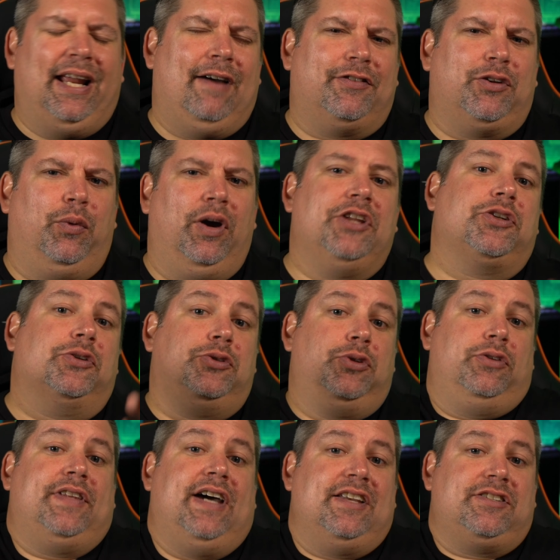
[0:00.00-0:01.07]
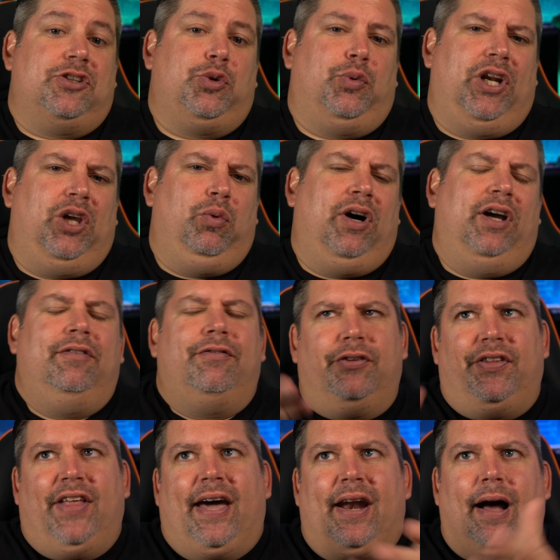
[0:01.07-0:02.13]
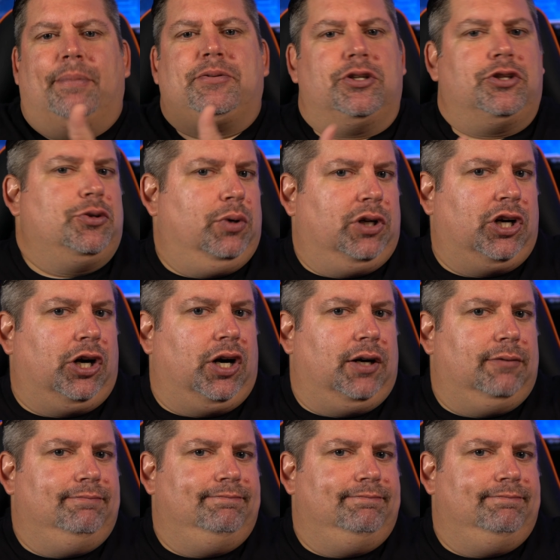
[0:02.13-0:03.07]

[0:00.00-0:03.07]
have to wait till 2021 for that option to occur.